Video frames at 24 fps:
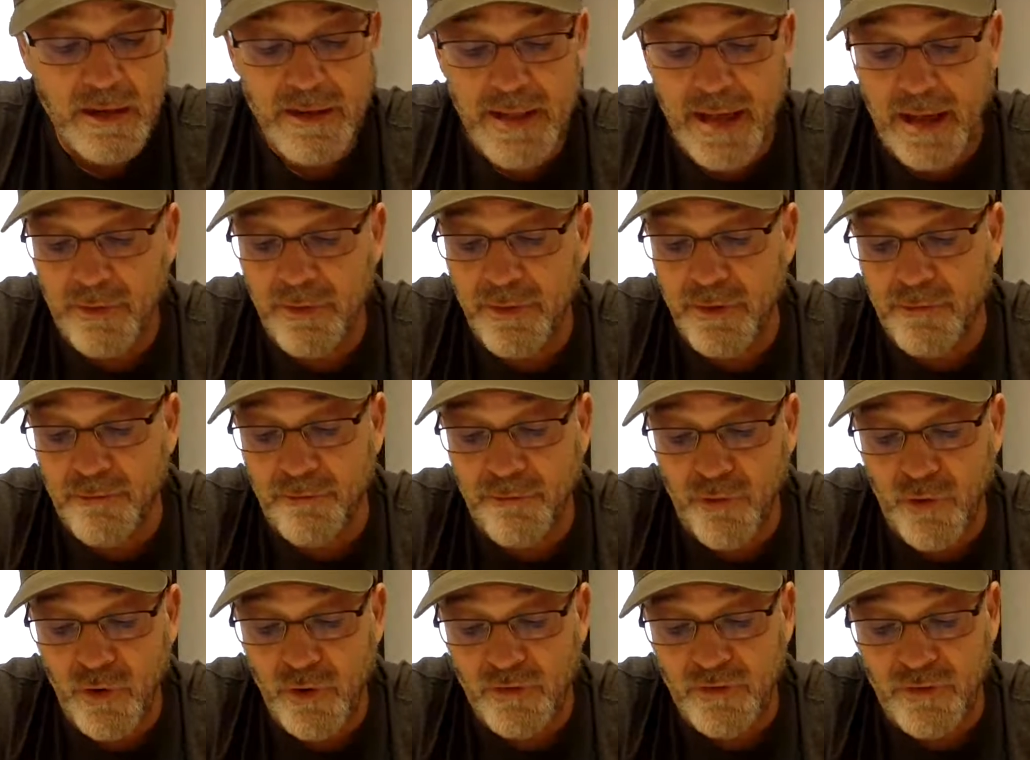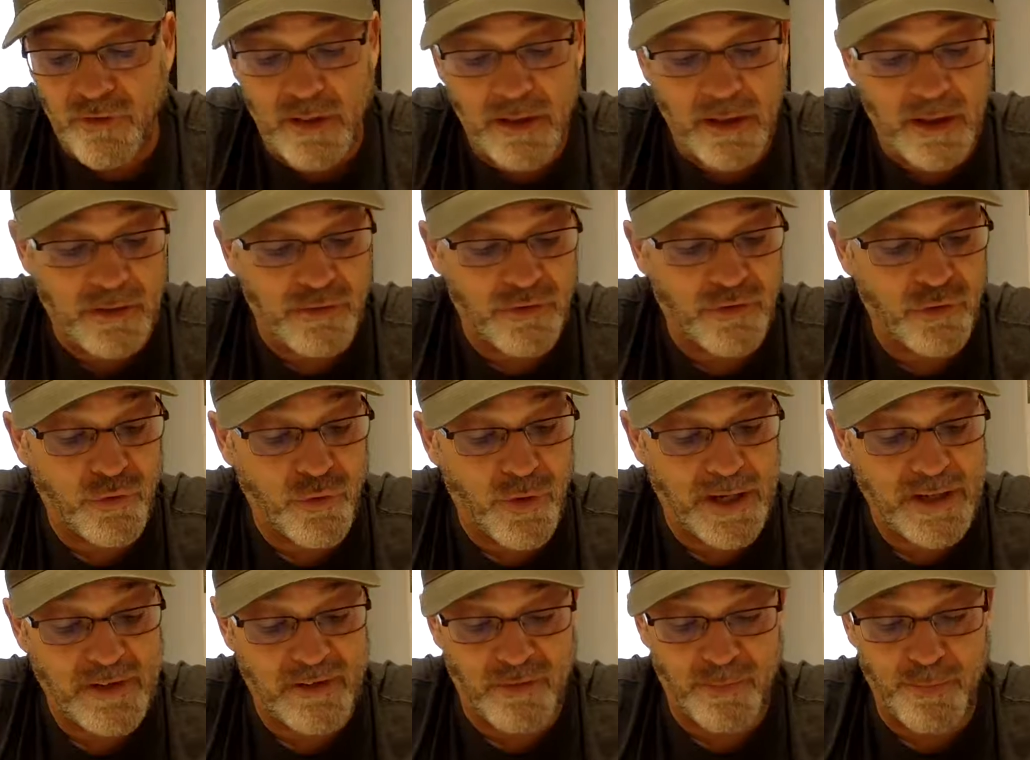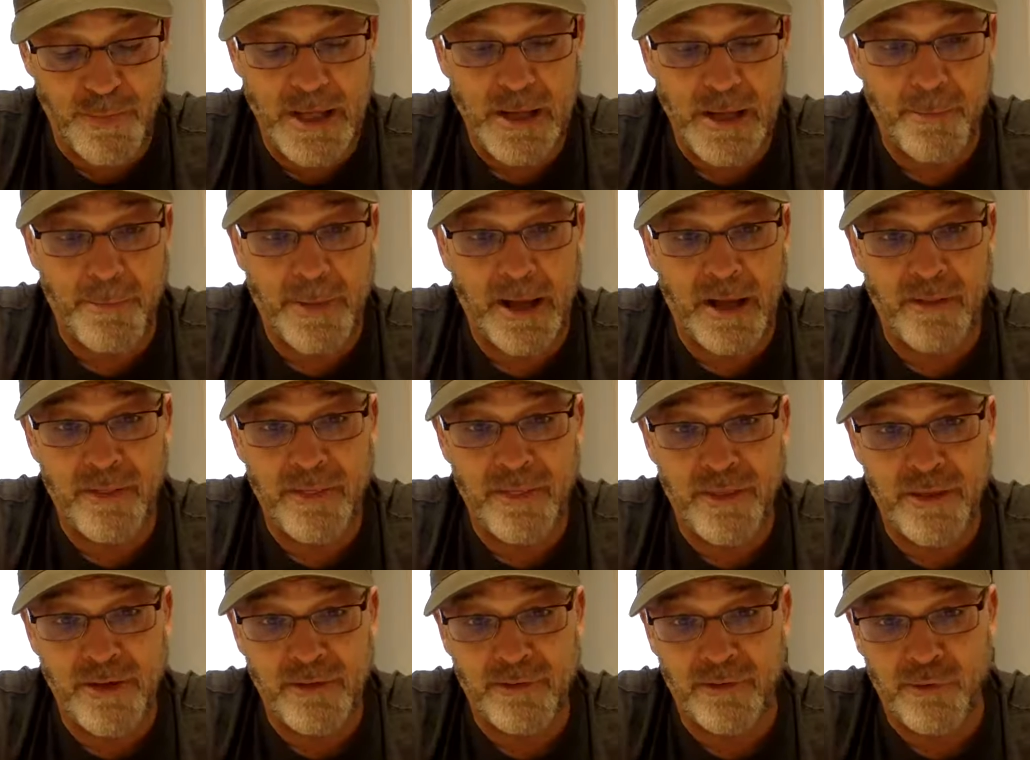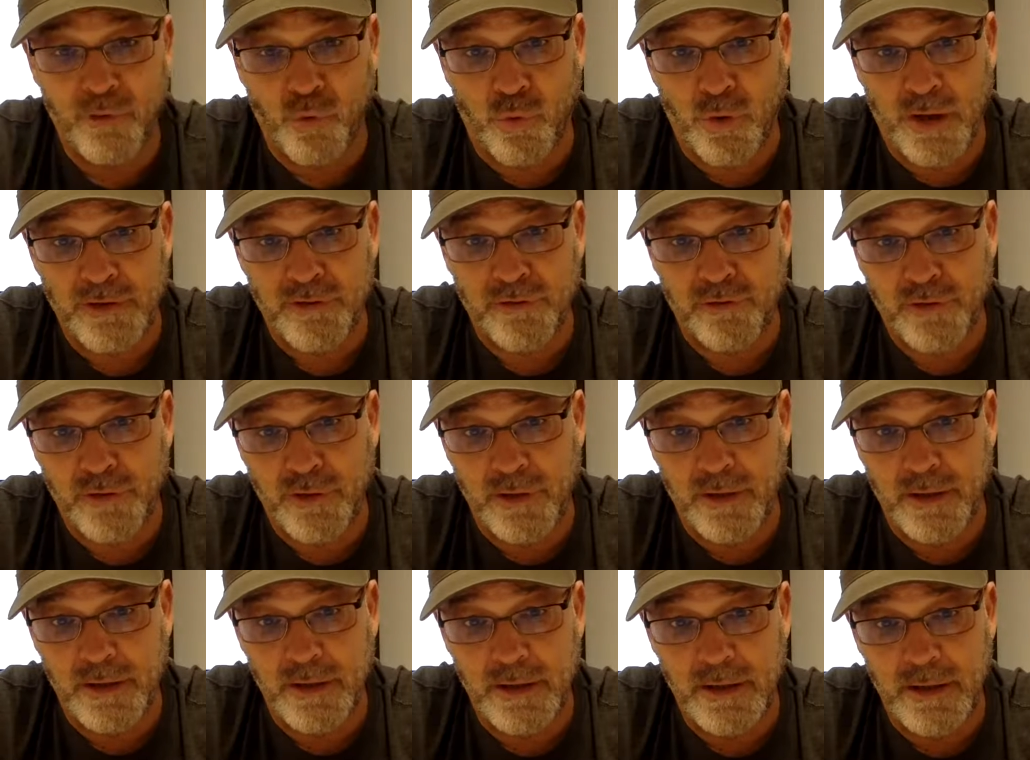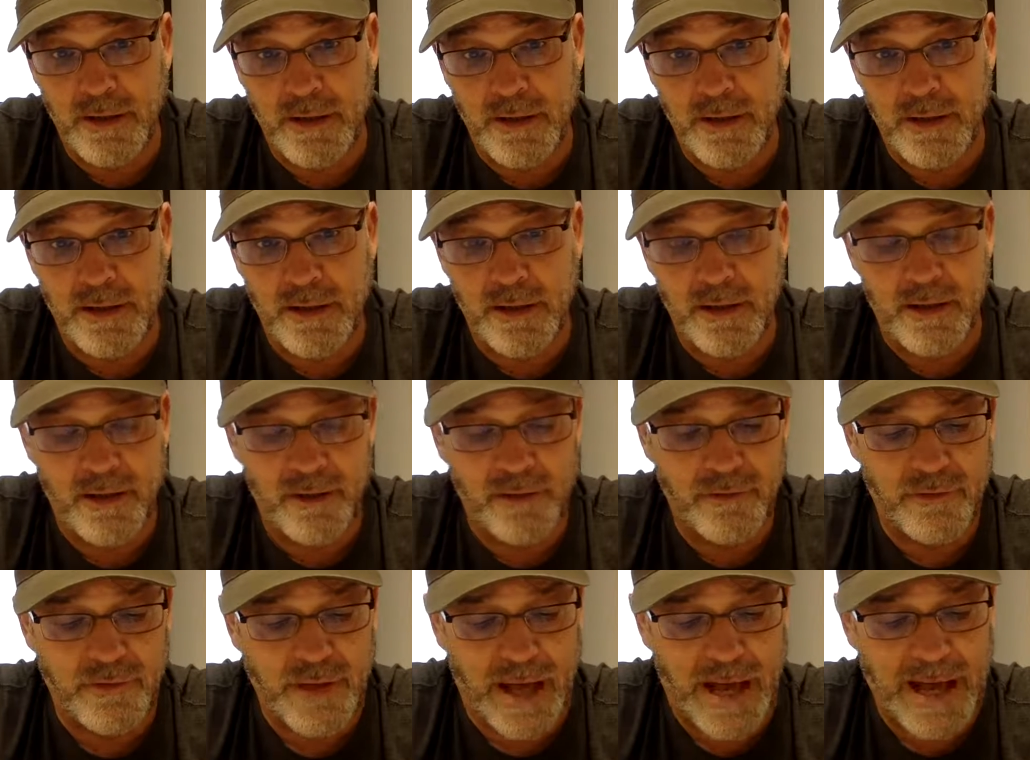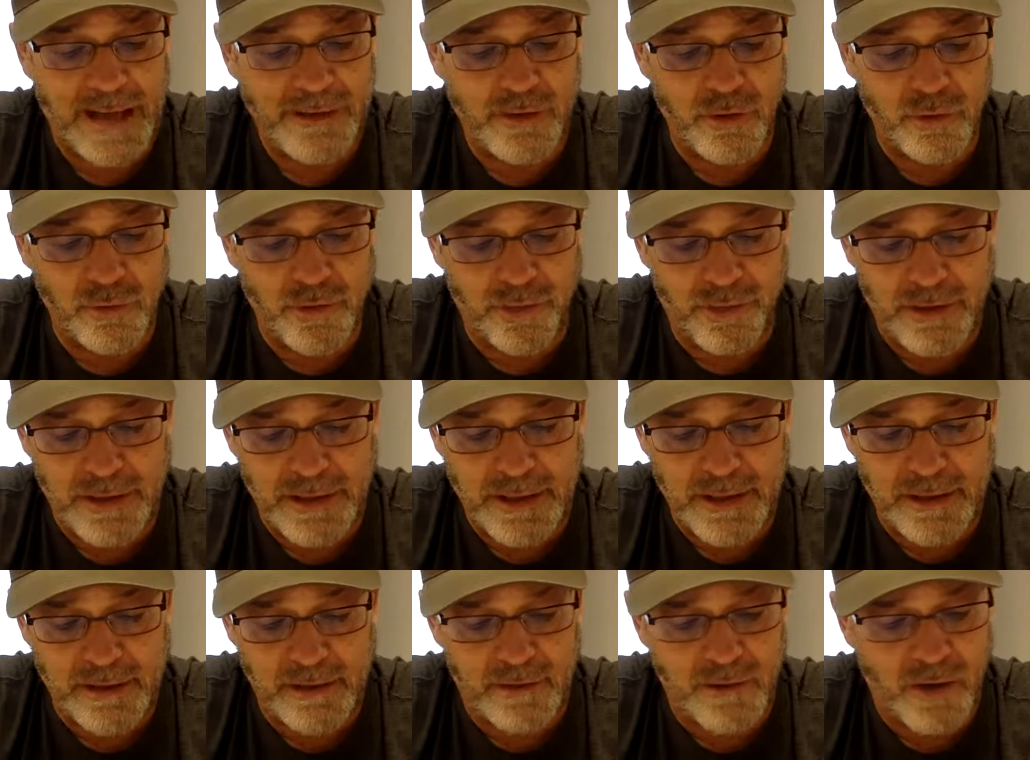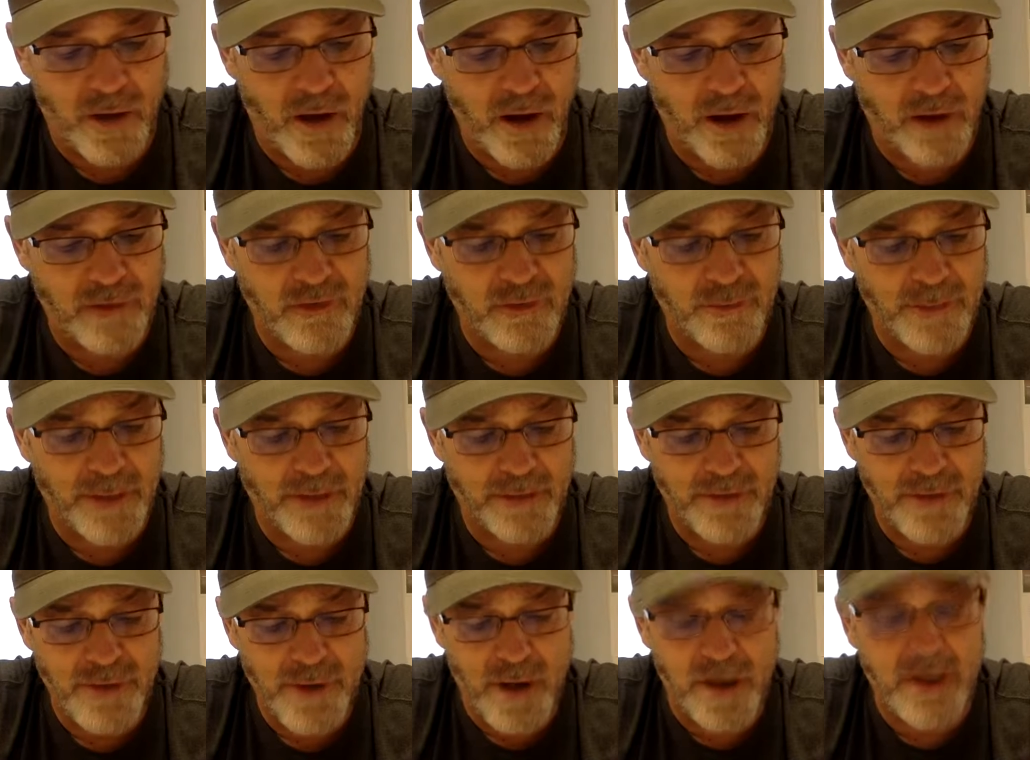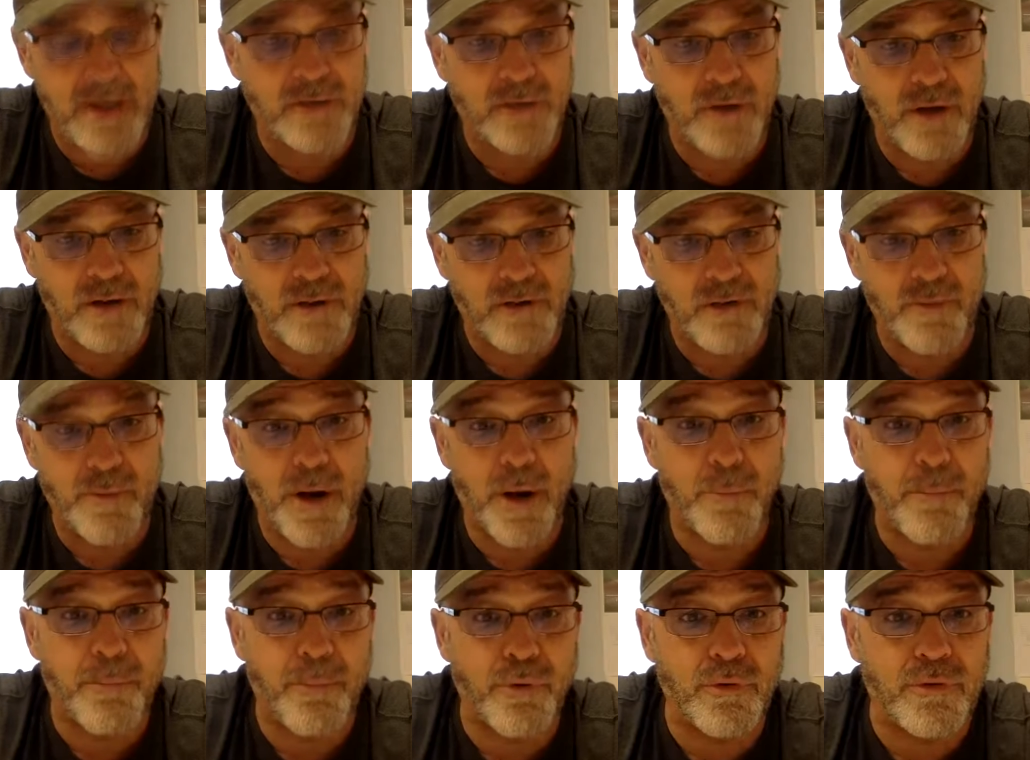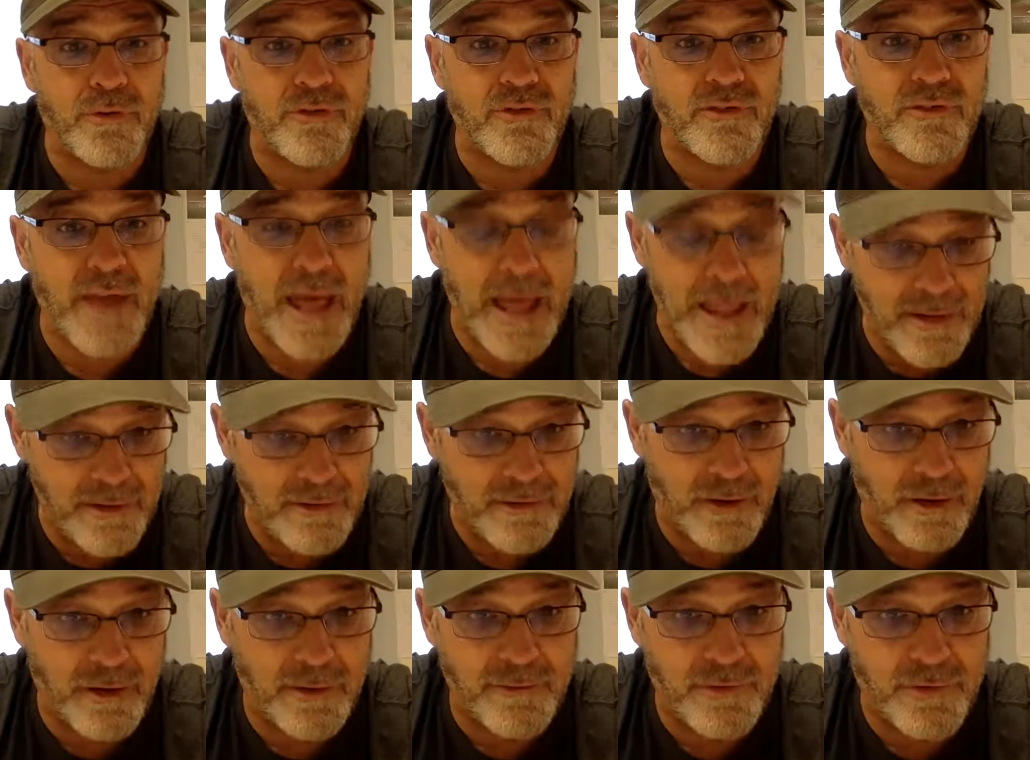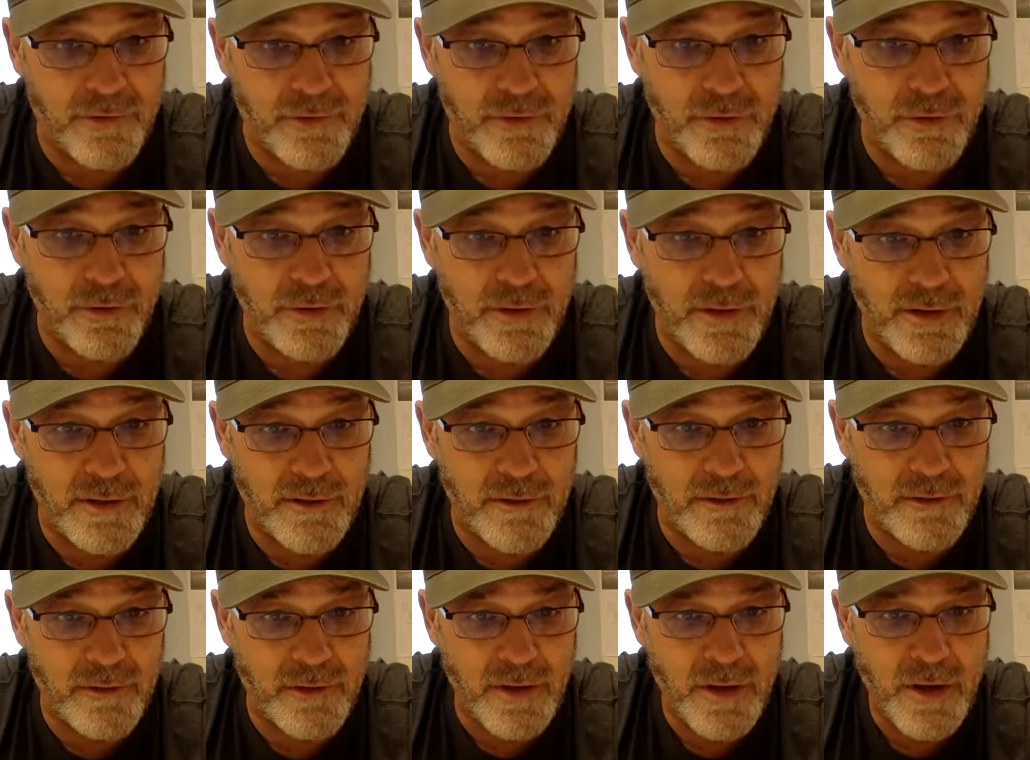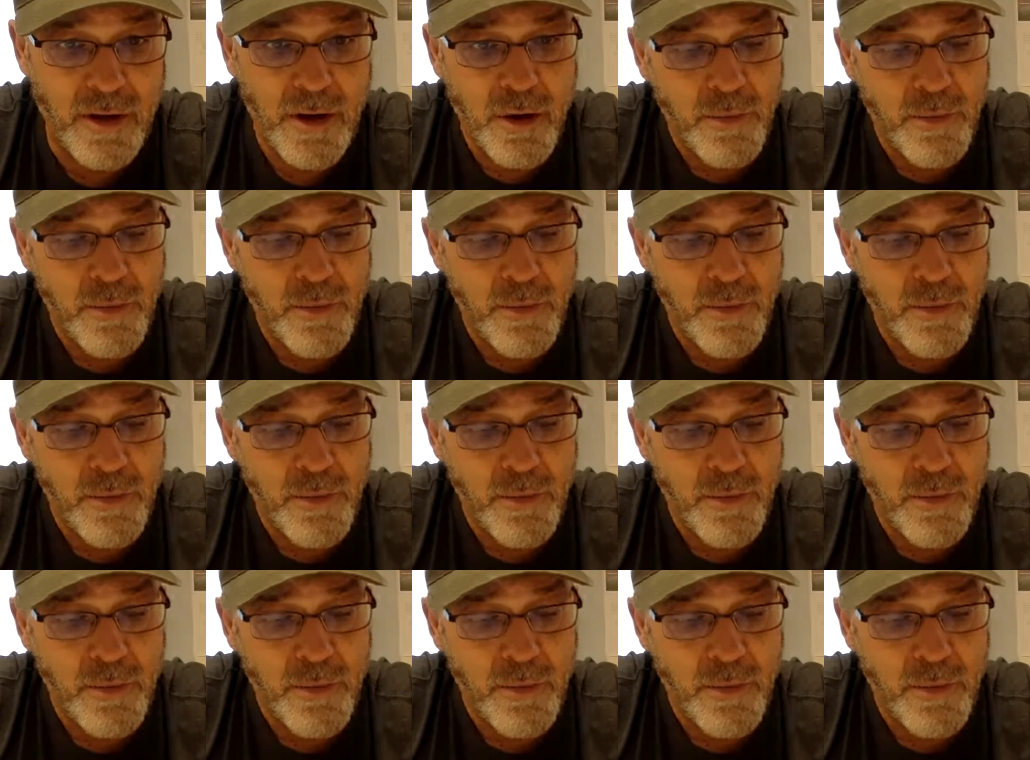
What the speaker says: Now, the first thing that strikes me about this question is I don't think it talks about it talks about percent of students.